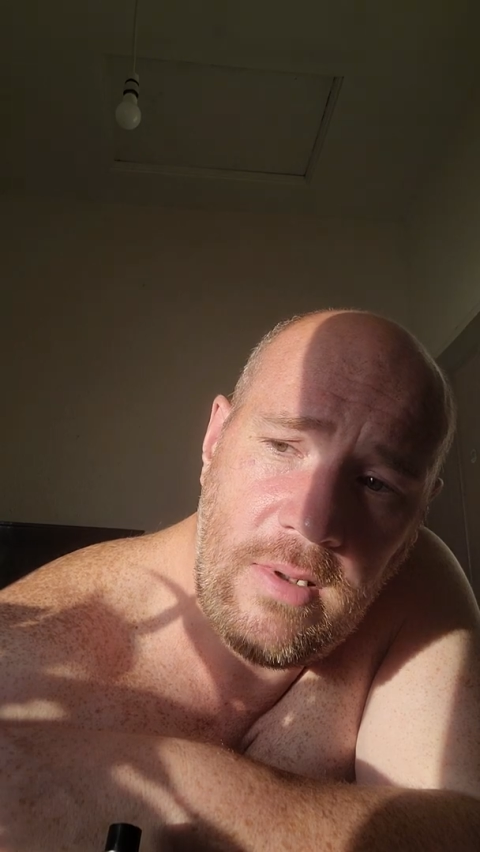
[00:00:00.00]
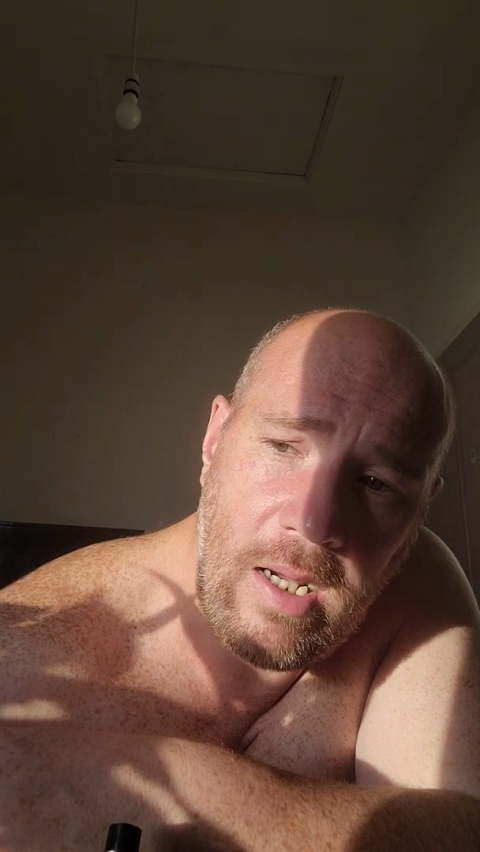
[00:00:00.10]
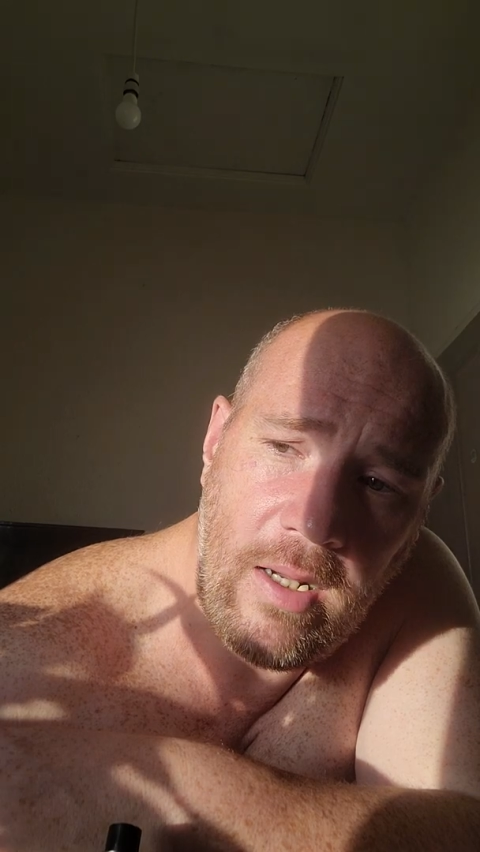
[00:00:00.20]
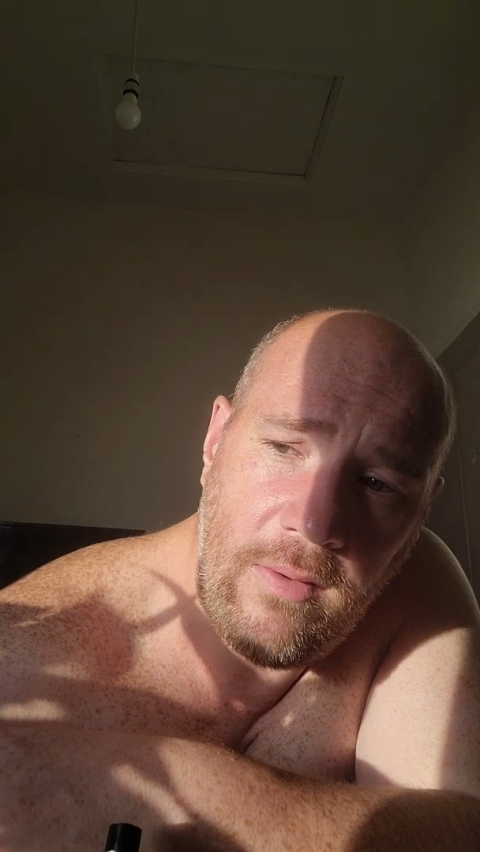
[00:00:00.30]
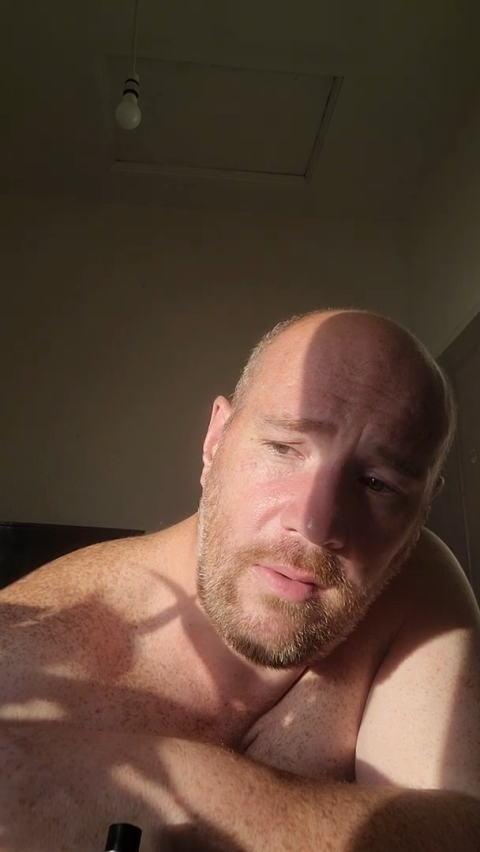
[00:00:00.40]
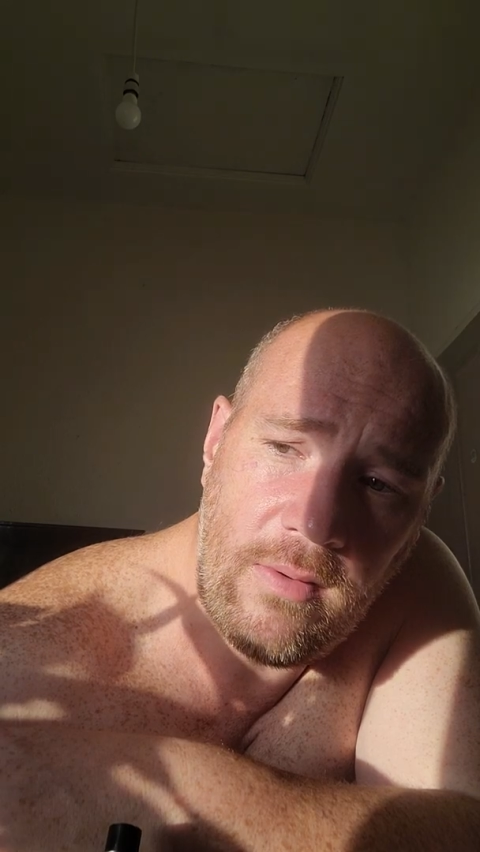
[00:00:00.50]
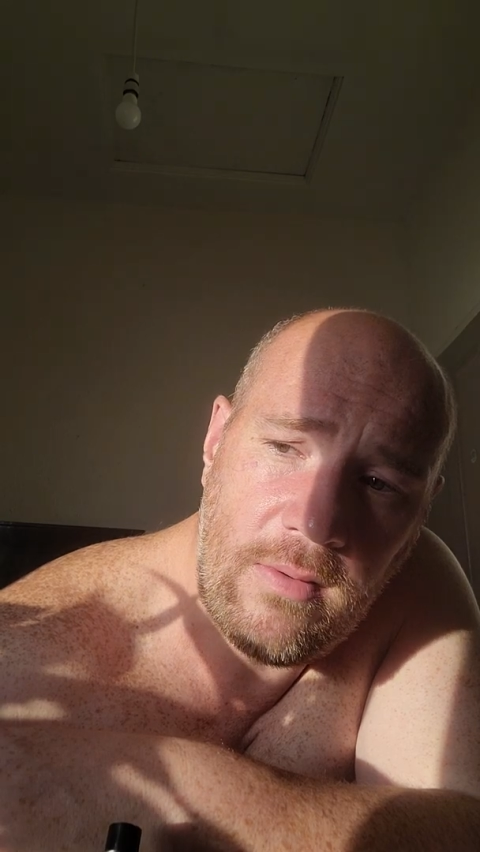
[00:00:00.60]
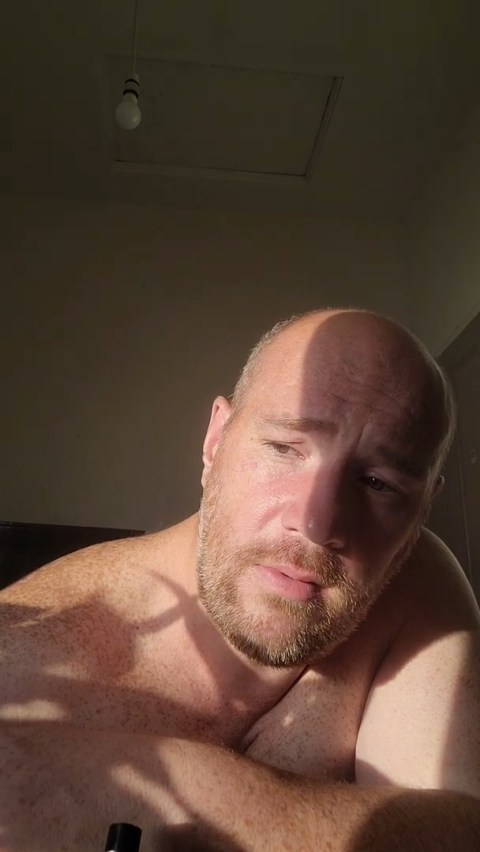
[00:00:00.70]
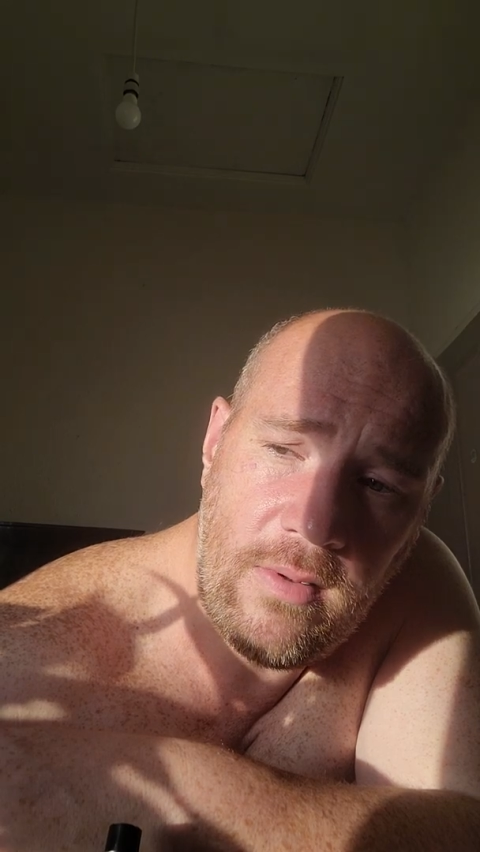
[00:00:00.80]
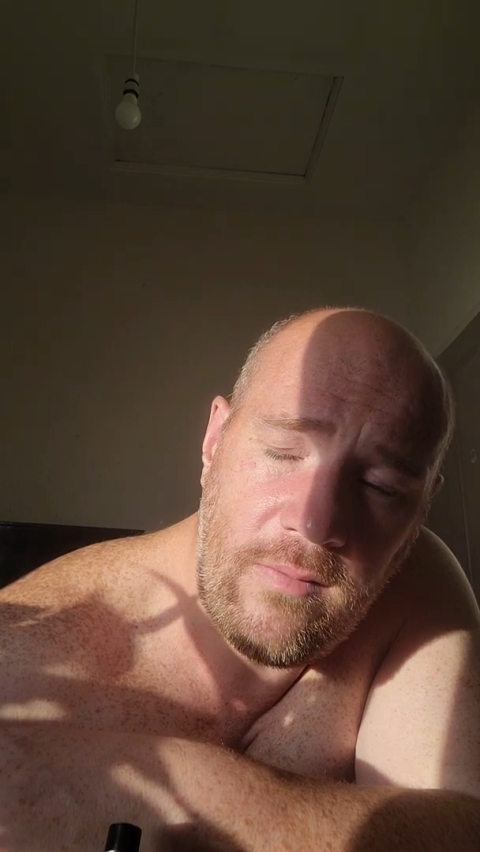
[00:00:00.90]
And
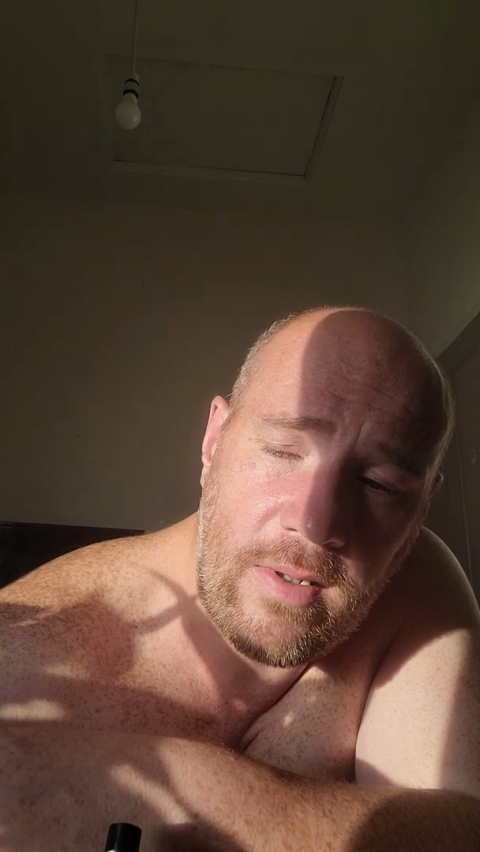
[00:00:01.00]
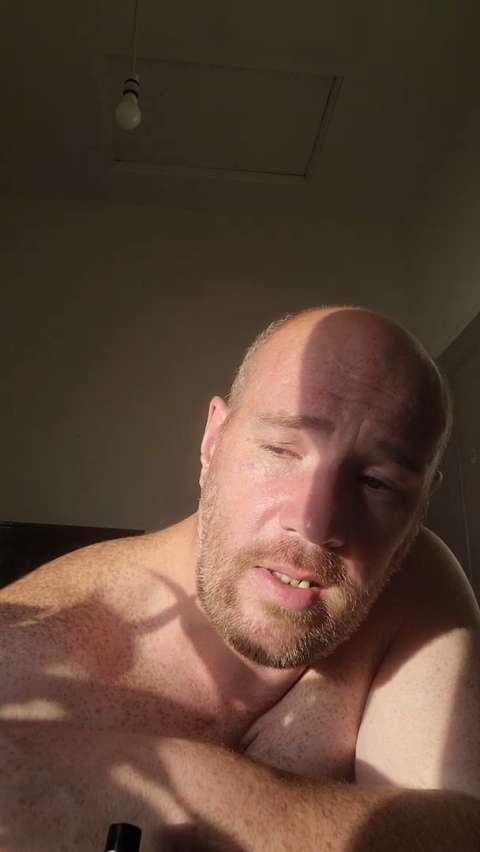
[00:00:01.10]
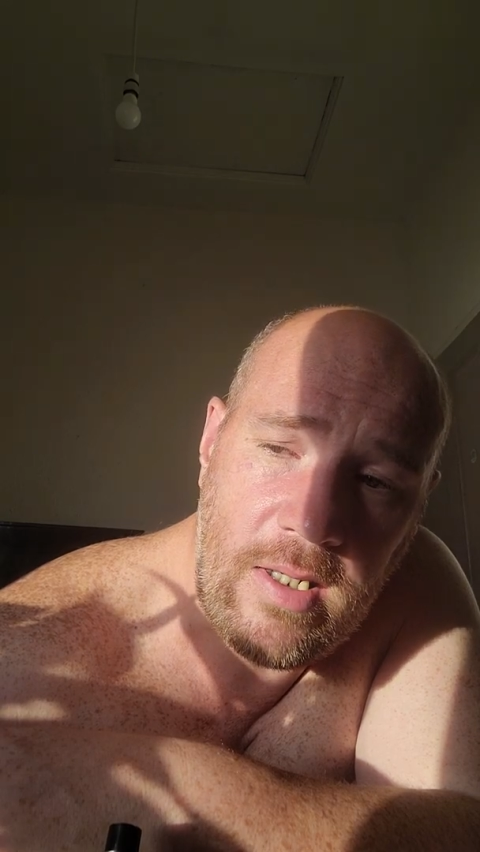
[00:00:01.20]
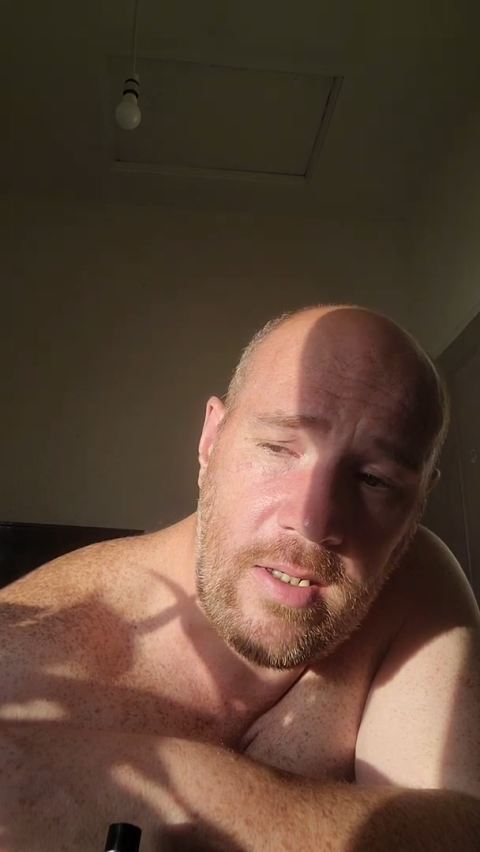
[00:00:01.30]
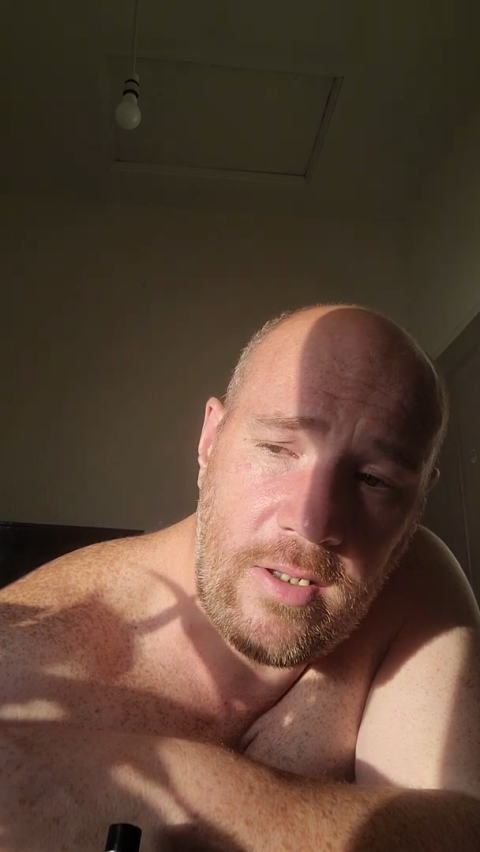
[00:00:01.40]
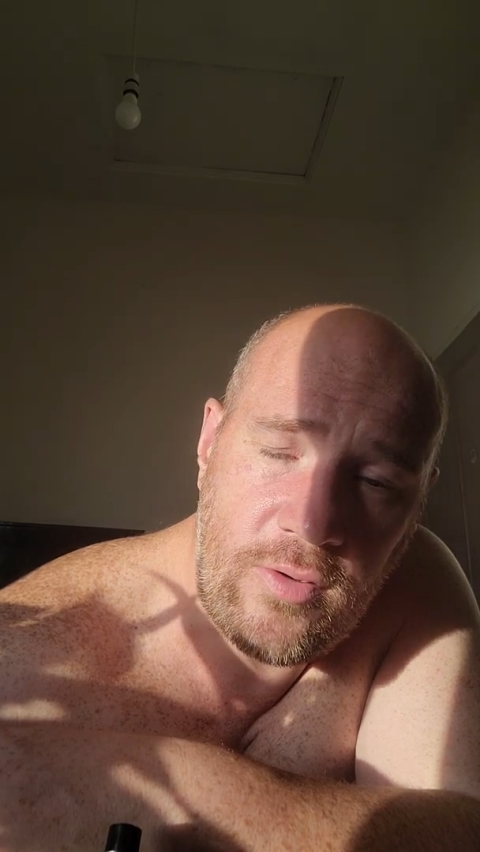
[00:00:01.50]
if we can heal